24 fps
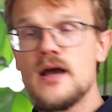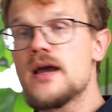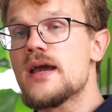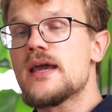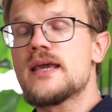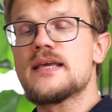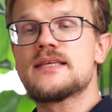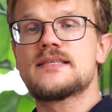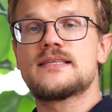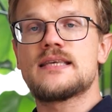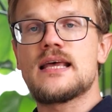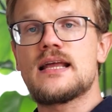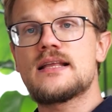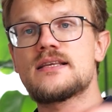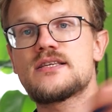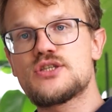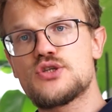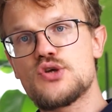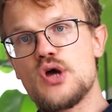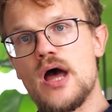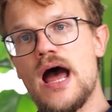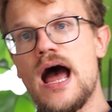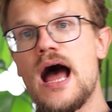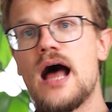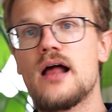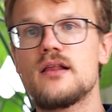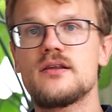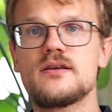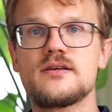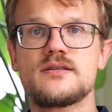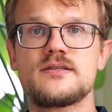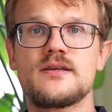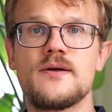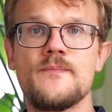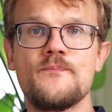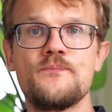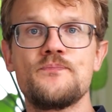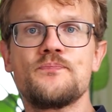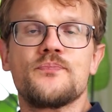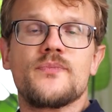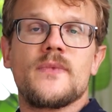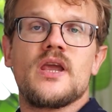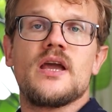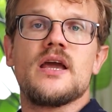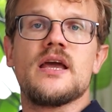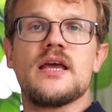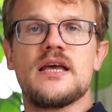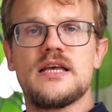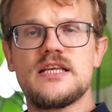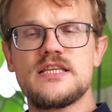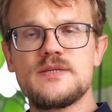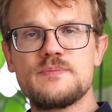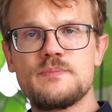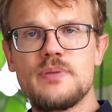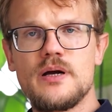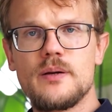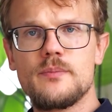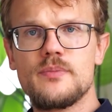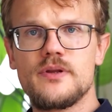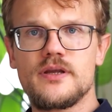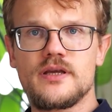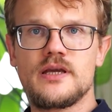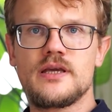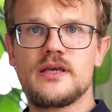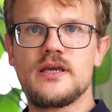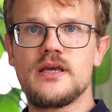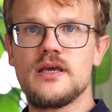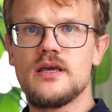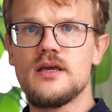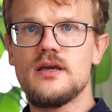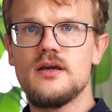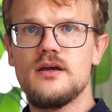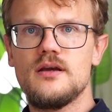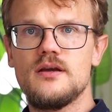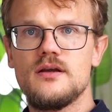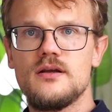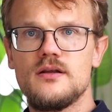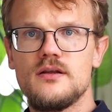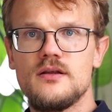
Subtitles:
He sends to Alice his public key,